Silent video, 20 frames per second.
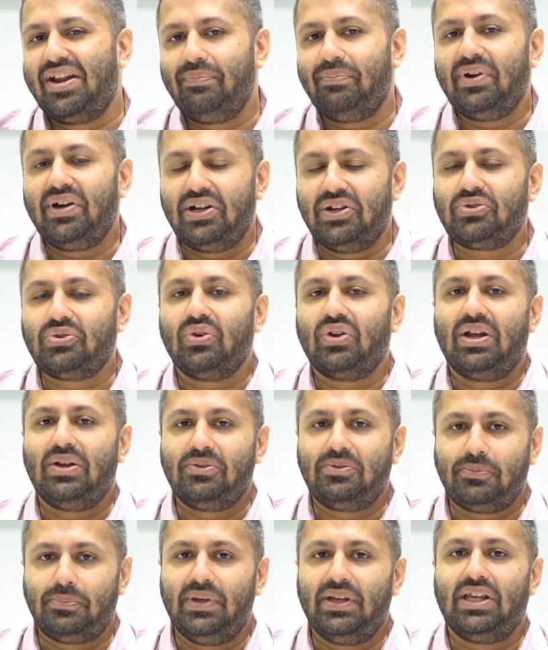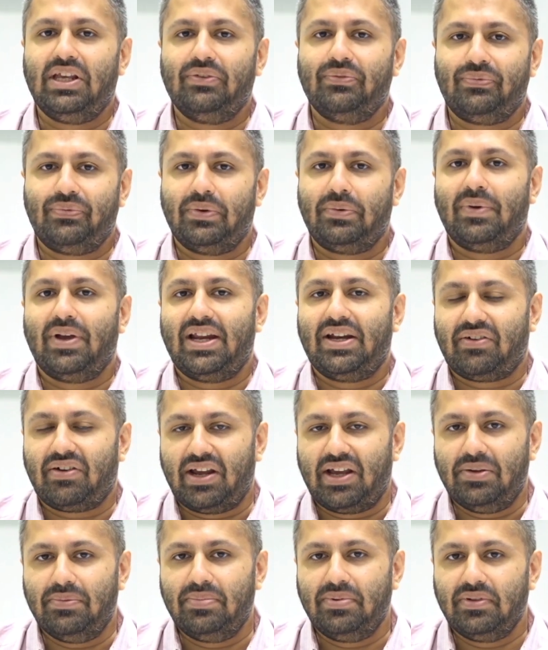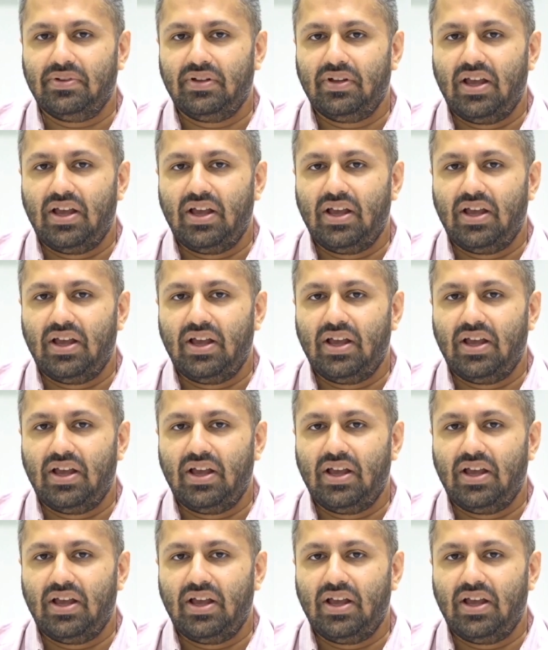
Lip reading: I'm pretty sure I'm speaking for my tribe,